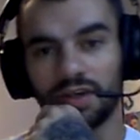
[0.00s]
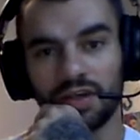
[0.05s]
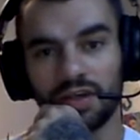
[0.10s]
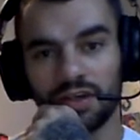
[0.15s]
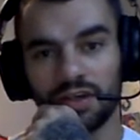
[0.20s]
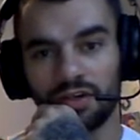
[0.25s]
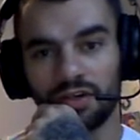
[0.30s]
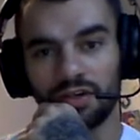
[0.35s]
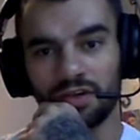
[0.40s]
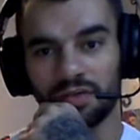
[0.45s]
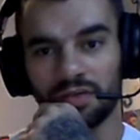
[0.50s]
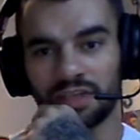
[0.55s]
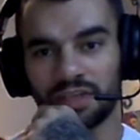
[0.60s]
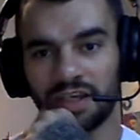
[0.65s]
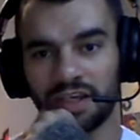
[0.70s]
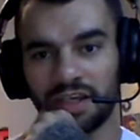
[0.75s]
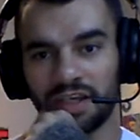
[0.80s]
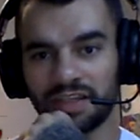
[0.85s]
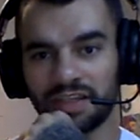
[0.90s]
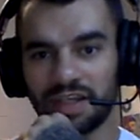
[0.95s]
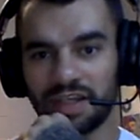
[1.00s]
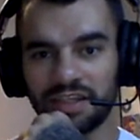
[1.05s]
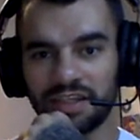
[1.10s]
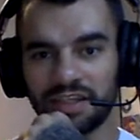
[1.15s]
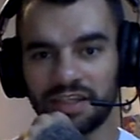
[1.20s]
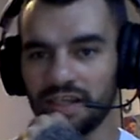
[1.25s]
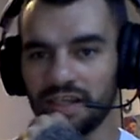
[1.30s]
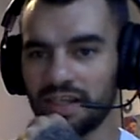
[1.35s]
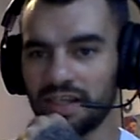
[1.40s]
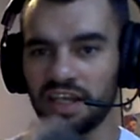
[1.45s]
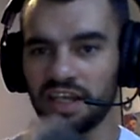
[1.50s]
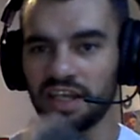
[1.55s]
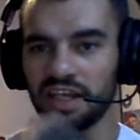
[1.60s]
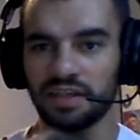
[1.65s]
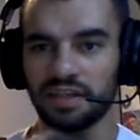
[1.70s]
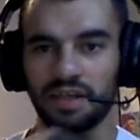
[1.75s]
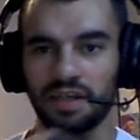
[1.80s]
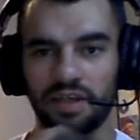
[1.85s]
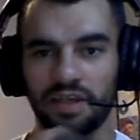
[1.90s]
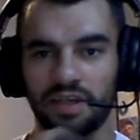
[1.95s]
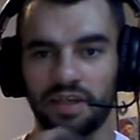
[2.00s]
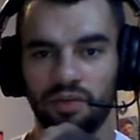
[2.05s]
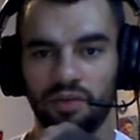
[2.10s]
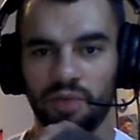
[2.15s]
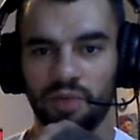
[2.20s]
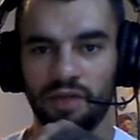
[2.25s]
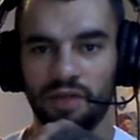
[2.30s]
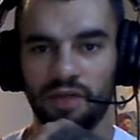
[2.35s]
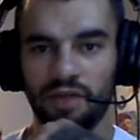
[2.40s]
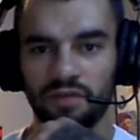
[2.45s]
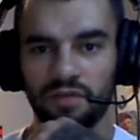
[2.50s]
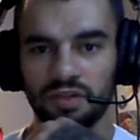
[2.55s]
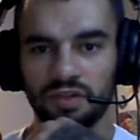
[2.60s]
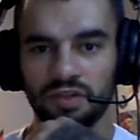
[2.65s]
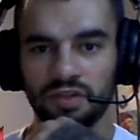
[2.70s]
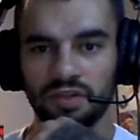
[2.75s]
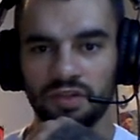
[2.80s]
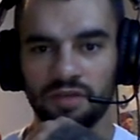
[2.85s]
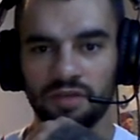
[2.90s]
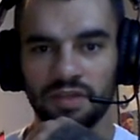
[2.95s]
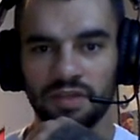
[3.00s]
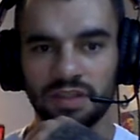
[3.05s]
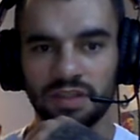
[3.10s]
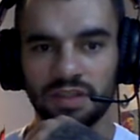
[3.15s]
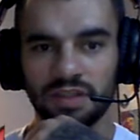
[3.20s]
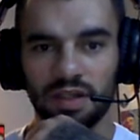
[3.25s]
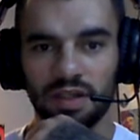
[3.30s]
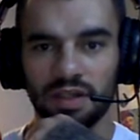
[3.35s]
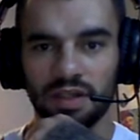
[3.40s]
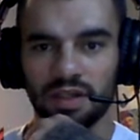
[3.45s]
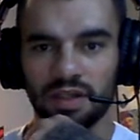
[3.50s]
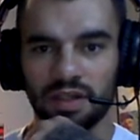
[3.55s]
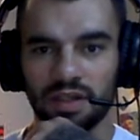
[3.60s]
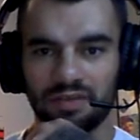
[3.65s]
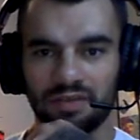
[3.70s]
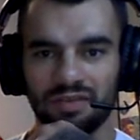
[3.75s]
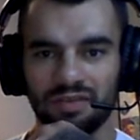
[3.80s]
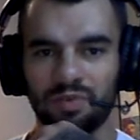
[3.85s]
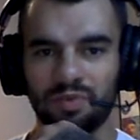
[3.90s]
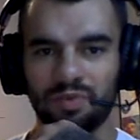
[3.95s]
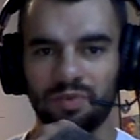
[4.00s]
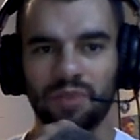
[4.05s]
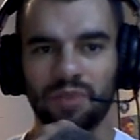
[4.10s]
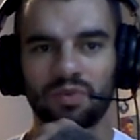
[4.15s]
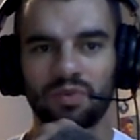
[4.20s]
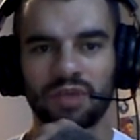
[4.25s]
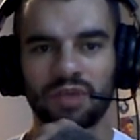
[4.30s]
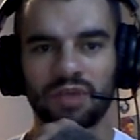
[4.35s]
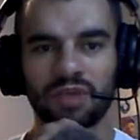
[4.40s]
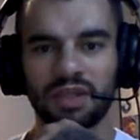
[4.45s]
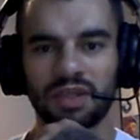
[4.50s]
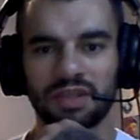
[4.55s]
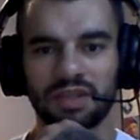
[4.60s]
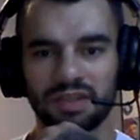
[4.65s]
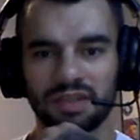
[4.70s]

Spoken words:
You know what I'm saying? It's not cheating. You're paying for a service. Dude, people need this